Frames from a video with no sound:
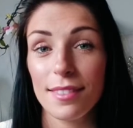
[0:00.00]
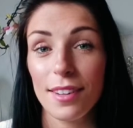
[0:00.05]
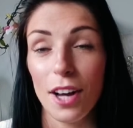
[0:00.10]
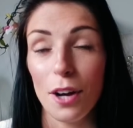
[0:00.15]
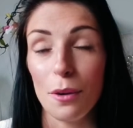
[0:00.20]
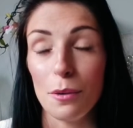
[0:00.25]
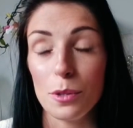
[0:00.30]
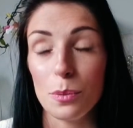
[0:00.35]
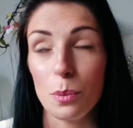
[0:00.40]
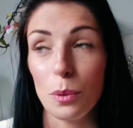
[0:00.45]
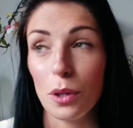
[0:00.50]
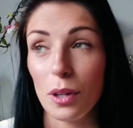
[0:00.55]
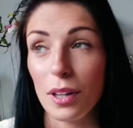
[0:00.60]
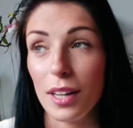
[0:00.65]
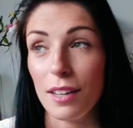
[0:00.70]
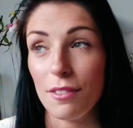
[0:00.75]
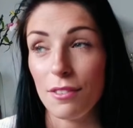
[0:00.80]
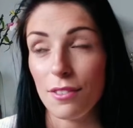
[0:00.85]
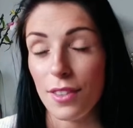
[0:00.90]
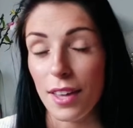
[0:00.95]
I would want to
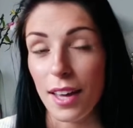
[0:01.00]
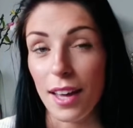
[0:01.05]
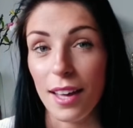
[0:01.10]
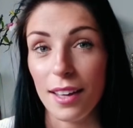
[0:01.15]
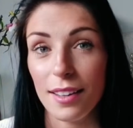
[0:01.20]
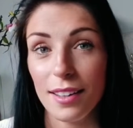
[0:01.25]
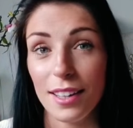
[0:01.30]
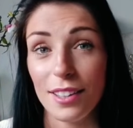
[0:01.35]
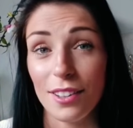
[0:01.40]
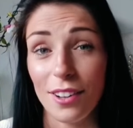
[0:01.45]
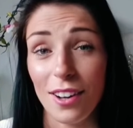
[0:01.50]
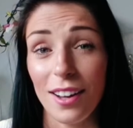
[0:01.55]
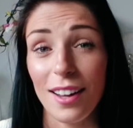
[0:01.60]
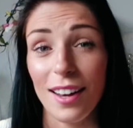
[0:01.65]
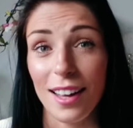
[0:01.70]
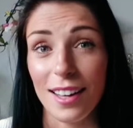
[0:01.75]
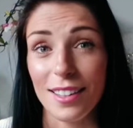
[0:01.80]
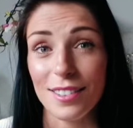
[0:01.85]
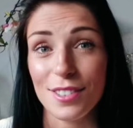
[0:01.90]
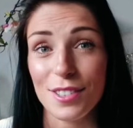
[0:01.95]
live there in
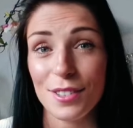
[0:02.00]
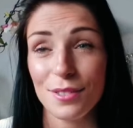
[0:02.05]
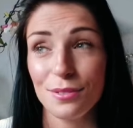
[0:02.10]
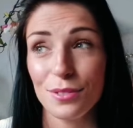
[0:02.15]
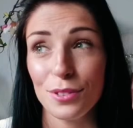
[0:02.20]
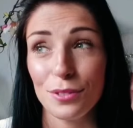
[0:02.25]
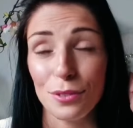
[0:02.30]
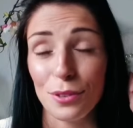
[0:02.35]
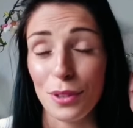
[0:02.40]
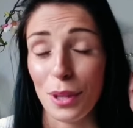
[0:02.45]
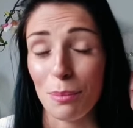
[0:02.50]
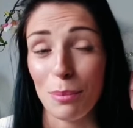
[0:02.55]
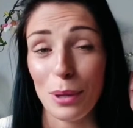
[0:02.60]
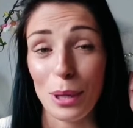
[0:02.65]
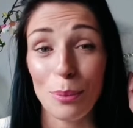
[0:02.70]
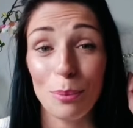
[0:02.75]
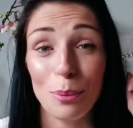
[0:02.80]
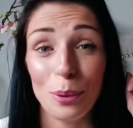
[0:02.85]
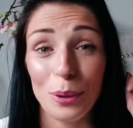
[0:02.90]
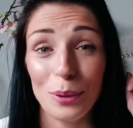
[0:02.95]
Heartland with all them
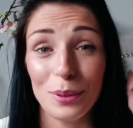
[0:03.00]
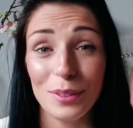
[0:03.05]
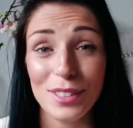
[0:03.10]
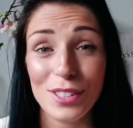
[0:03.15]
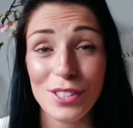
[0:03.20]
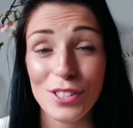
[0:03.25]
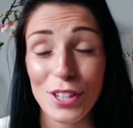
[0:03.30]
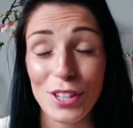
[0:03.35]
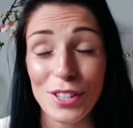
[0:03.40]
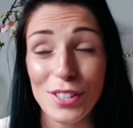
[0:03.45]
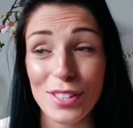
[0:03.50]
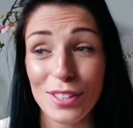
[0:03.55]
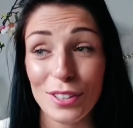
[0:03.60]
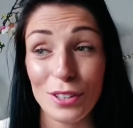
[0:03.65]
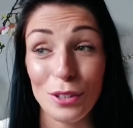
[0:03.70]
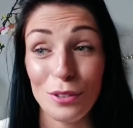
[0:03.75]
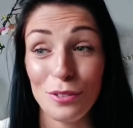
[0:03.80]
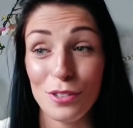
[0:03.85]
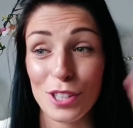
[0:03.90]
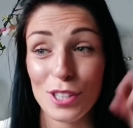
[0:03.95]
people. It's just,
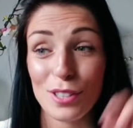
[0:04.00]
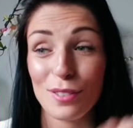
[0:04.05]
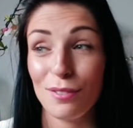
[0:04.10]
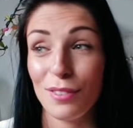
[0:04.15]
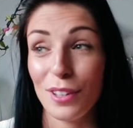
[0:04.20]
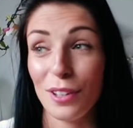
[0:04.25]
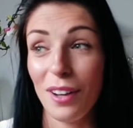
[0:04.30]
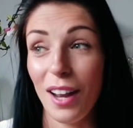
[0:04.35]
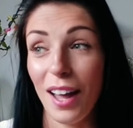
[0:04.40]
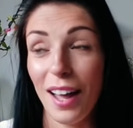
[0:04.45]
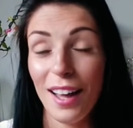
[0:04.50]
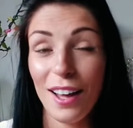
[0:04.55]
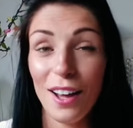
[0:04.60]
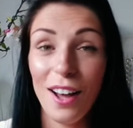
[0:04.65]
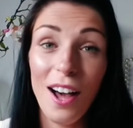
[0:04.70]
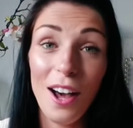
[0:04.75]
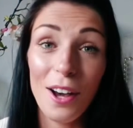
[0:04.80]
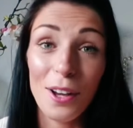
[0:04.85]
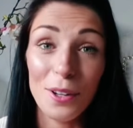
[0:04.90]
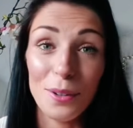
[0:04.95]
you just feel like at
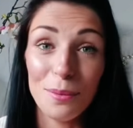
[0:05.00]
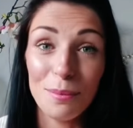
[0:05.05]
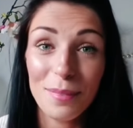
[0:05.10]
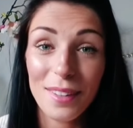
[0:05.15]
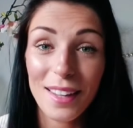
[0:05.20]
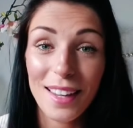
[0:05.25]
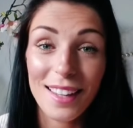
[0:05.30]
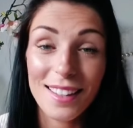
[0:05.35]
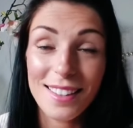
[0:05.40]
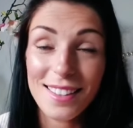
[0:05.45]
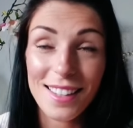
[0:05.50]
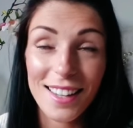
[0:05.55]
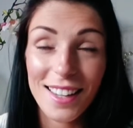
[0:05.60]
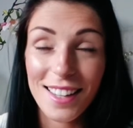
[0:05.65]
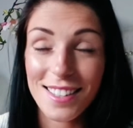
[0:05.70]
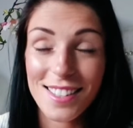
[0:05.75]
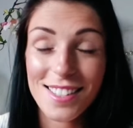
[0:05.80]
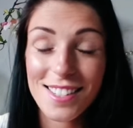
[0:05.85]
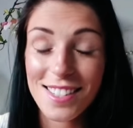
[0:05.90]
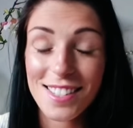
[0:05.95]
home.
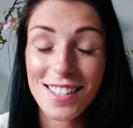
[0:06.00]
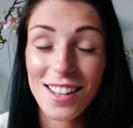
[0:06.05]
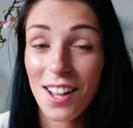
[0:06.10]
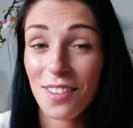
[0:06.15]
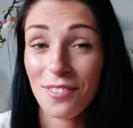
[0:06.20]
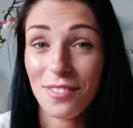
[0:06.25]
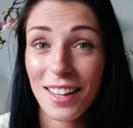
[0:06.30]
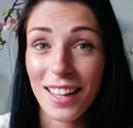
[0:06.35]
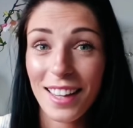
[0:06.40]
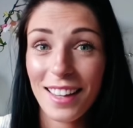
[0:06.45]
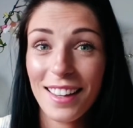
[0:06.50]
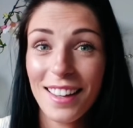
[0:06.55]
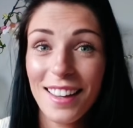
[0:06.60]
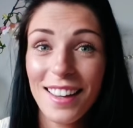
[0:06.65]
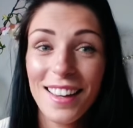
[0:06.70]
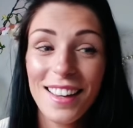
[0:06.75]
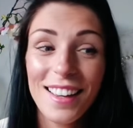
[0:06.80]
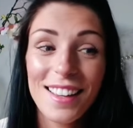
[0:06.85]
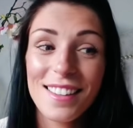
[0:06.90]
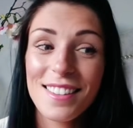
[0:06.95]
It's just lovely.
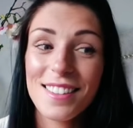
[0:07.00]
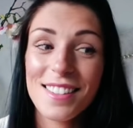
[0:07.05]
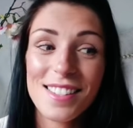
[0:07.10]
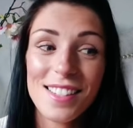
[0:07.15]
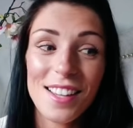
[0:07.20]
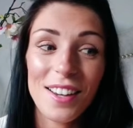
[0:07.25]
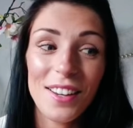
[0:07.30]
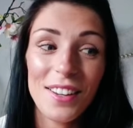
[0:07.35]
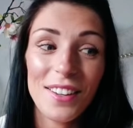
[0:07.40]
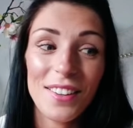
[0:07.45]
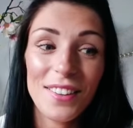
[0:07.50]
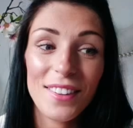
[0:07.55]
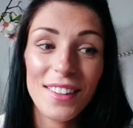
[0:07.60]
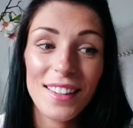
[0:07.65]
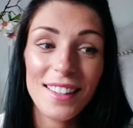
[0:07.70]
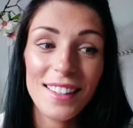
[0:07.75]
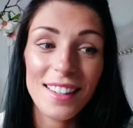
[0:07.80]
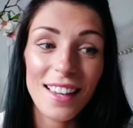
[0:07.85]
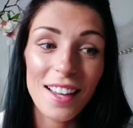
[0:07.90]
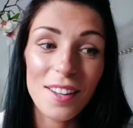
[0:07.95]
So
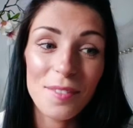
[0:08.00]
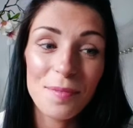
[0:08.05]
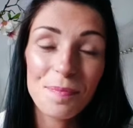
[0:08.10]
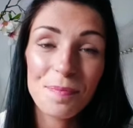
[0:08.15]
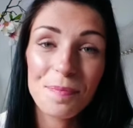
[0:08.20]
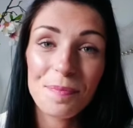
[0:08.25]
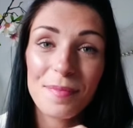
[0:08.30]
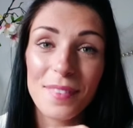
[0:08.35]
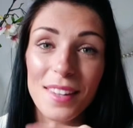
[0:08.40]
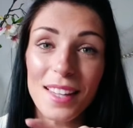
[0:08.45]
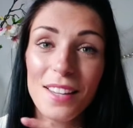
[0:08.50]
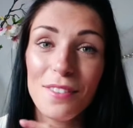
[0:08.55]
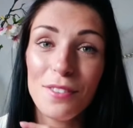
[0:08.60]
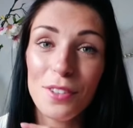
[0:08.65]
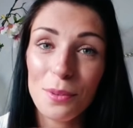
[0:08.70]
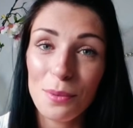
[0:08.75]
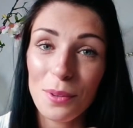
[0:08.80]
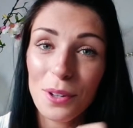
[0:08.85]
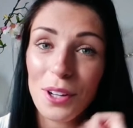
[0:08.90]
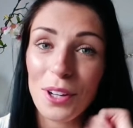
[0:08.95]
yeah, if
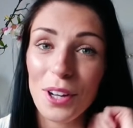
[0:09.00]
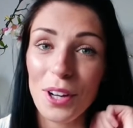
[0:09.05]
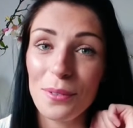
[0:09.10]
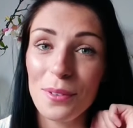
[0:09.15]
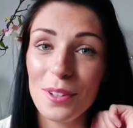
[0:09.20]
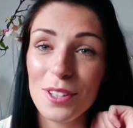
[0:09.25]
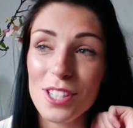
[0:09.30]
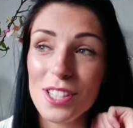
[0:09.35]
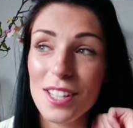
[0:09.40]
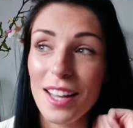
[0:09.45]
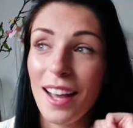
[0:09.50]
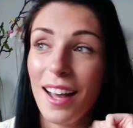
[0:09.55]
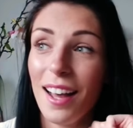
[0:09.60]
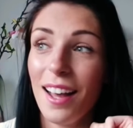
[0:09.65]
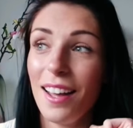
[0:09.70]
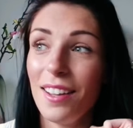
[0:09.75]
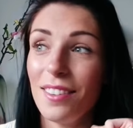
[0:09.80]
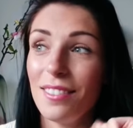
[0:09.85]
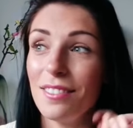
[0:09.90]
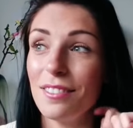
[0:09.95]
you want to go watch that
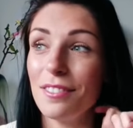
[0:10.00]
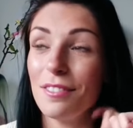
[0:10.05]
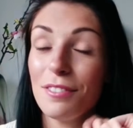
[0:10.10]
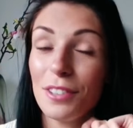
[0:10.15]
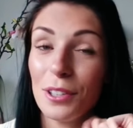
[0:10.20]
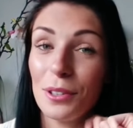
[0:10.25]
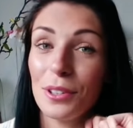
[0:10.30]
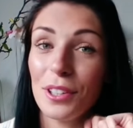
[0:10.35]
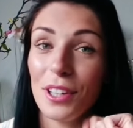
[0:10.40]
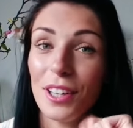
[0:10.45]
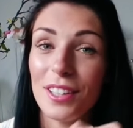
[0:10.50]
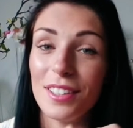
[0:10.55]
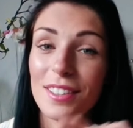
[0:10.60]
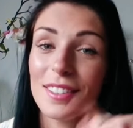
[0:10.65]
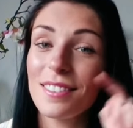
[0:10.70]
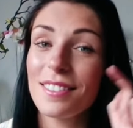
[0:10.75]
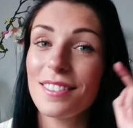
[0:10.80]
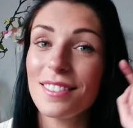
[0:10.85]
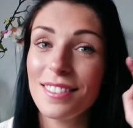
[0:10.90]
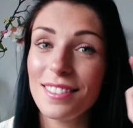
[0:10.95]
and feel good,
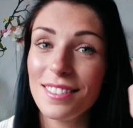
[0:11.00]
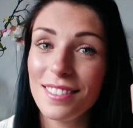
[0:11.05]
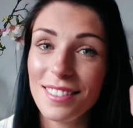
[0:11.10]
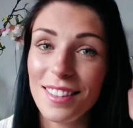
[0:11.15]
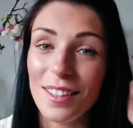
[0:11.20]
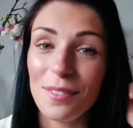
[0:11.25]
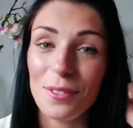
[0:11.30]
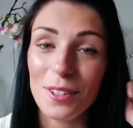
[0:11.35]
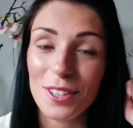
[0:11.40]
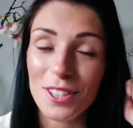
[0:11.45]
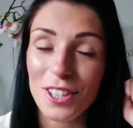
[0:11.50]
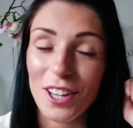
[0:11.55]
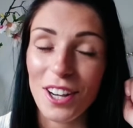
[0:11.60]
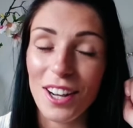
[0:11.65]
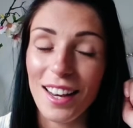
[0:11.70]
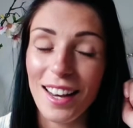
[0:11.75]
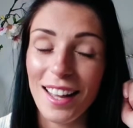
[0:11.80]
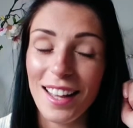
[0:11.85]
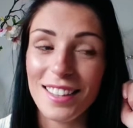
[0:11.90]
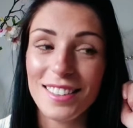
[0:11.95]
then watch
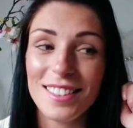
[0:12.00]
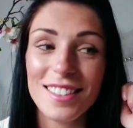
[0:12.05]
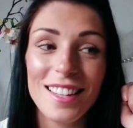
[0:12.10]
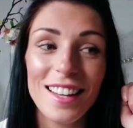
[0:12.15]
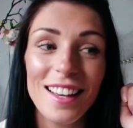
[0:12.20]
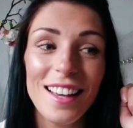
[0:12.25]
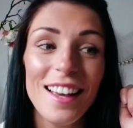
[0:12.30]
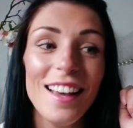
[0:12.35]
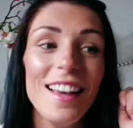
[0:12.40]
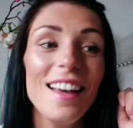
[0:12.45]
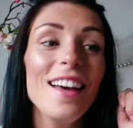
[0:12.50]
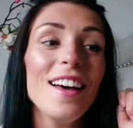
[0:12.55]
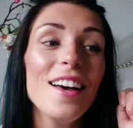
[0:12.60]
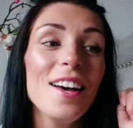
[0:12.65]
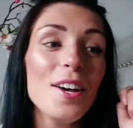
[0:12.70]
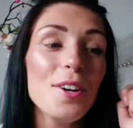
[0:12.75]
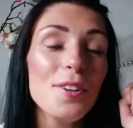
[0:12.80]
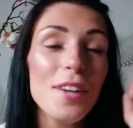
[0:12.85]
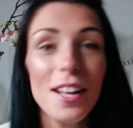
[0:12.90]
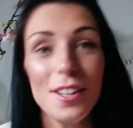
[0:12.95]
Heartland.
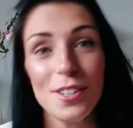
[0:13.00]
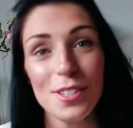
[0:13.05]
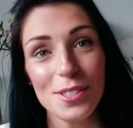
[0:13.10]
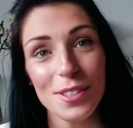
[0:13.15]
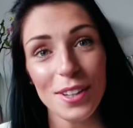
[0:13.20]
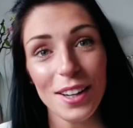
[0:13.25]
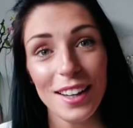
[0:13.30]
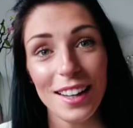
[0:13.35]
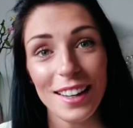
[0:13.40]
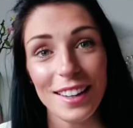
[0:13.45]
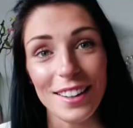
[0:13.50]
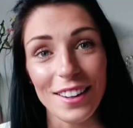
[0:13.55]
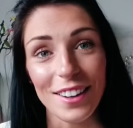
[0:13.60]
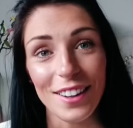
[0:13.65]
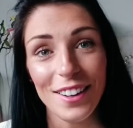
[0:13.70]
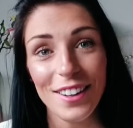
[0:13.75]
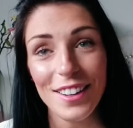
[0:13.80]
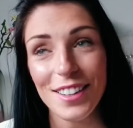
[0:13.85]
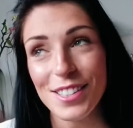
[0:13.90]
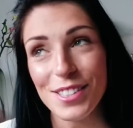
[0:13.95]
Yeah, just thought I'd let you know.
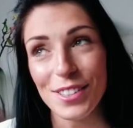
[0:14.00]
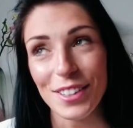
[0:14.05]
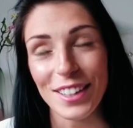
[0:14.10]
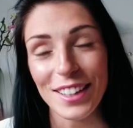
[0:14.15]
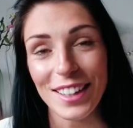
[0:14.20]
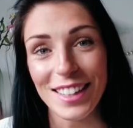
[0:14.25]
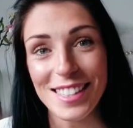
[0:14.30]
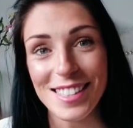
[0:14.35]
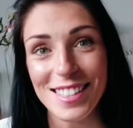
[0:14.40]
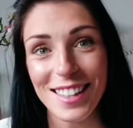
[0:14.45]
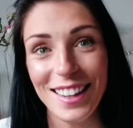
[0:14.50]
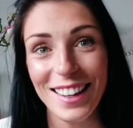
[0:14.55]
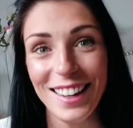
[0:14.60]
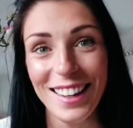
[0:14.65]
Sorry guys.